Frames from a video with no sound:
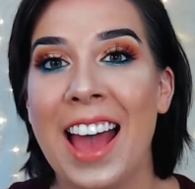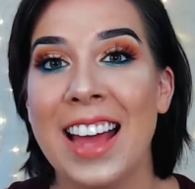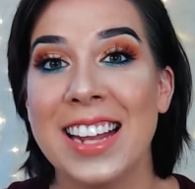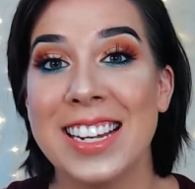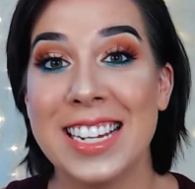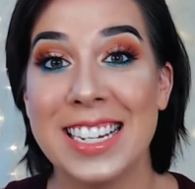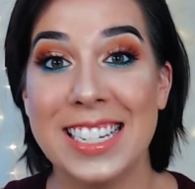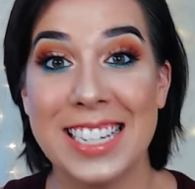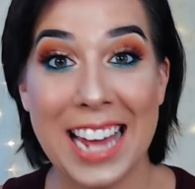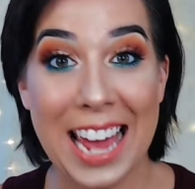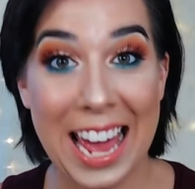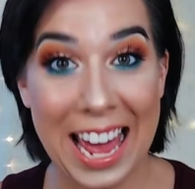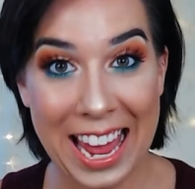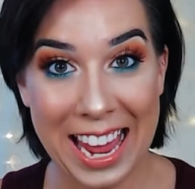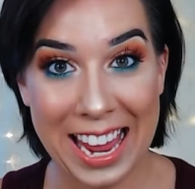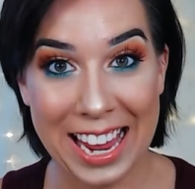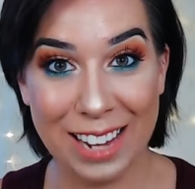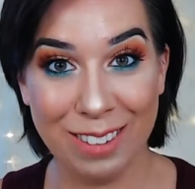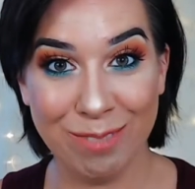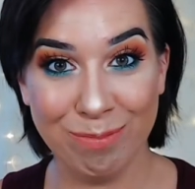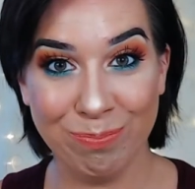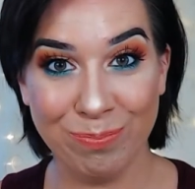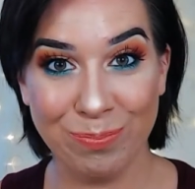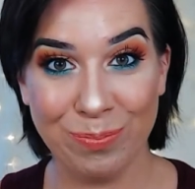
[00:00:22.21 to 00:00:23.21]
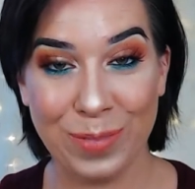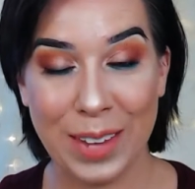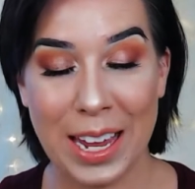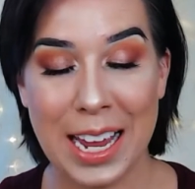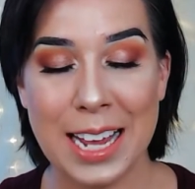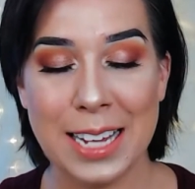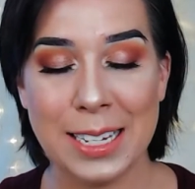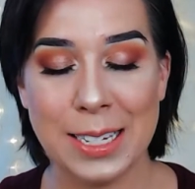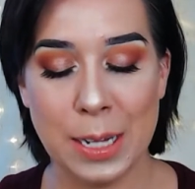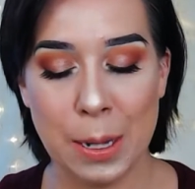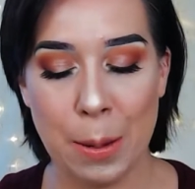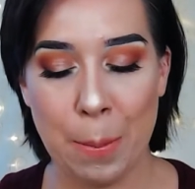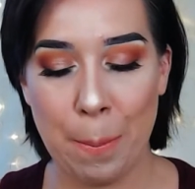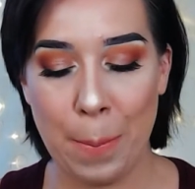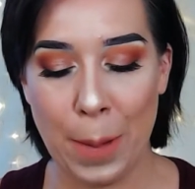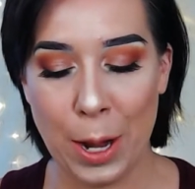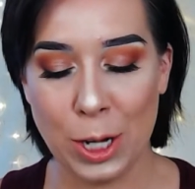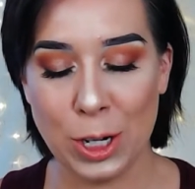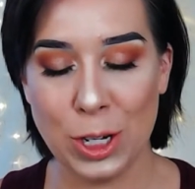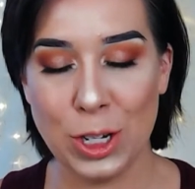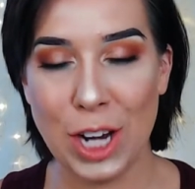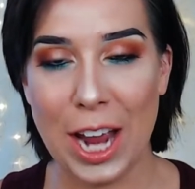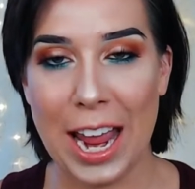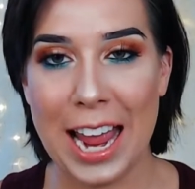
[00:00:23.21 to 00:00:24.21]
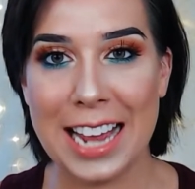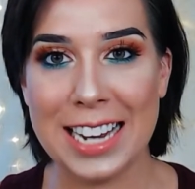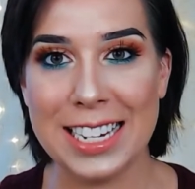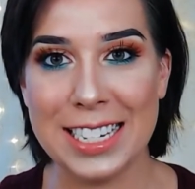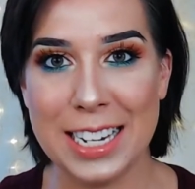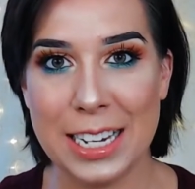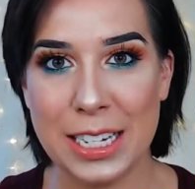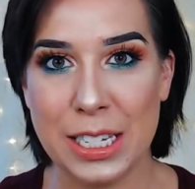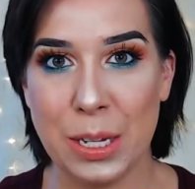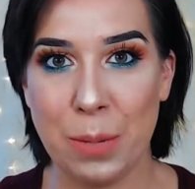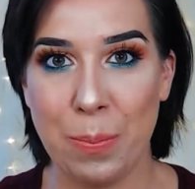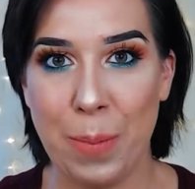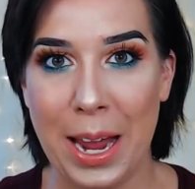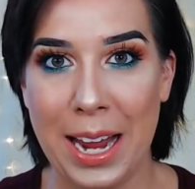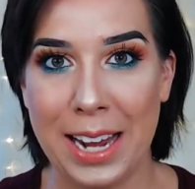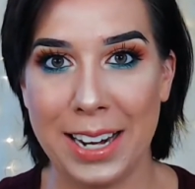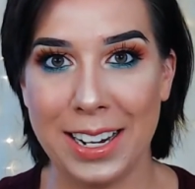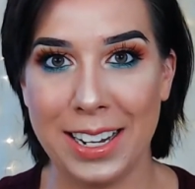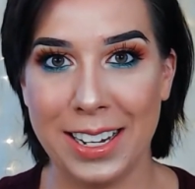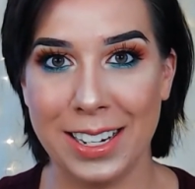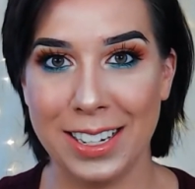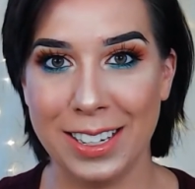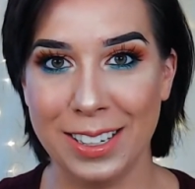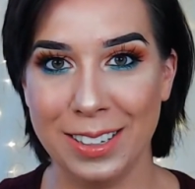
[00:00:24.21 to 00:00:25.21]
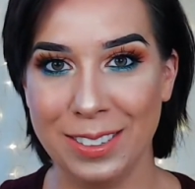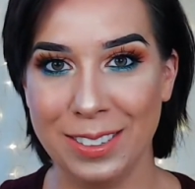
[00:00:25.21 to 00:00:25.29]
Today is the much anticipated